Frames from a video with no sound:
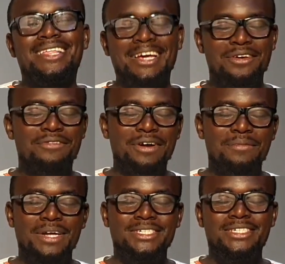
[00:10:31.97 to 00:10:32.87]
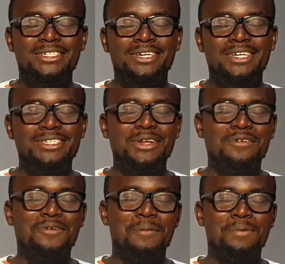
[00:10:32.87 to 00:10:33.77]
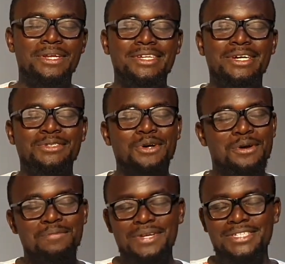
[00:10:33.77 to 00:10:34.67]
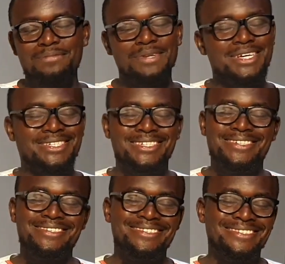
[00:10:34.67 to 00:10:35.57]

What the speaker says: Thank you very much. Instead of complaining and talking plenty, please